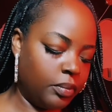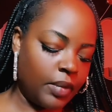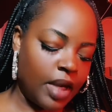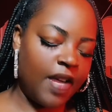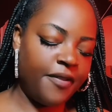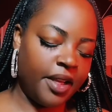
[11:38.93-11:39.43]

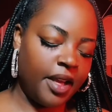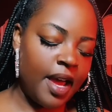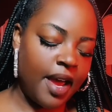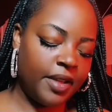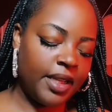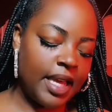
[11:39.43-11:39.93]
I feel like y'all
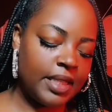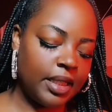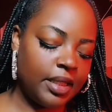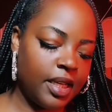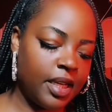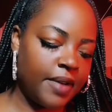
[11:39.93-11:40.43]
have a
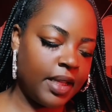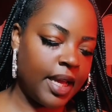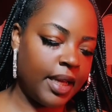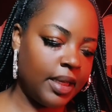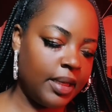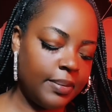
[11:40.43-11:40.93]
lasting love. I
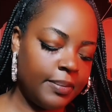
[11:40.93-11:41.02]
like it.